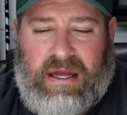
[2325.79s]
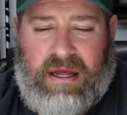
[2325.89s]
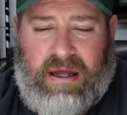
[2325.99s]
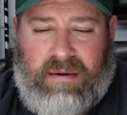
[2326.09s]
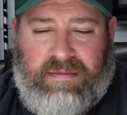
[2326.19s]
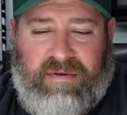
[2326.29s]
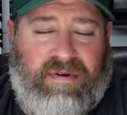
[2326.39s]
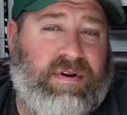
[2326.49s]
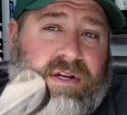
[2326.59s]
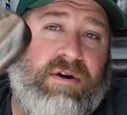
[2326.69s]
The
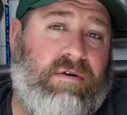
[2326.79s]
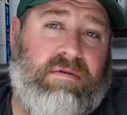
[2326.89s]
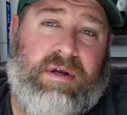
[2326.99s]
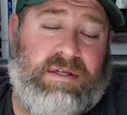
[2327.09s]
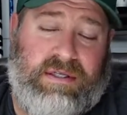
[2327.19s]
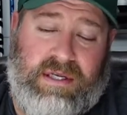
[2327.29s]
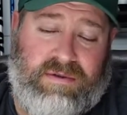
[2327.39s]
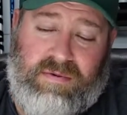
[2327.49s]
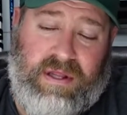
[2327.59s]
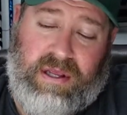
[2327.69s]
52
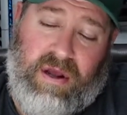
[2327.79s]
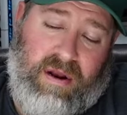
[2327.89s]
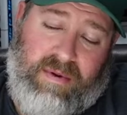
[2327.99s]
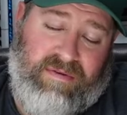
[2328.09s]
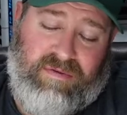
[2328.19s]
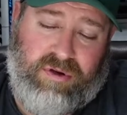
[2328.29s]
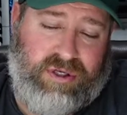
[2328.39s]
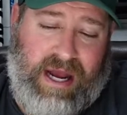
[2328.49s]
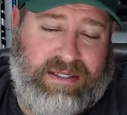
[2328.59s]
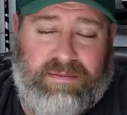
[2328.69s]
is really good. I mean, on full
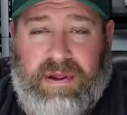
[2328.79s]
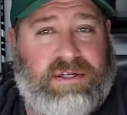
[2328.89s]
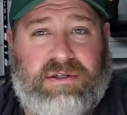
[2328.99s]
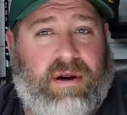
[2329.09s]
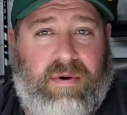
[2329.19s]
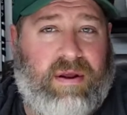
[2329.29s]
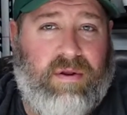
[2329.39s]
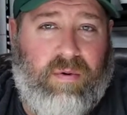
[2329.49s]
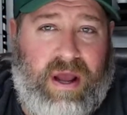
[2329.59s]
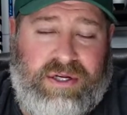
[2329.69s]
shots, it plays just like a
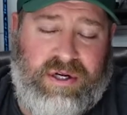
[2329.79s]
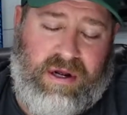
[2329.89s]
regular wedge.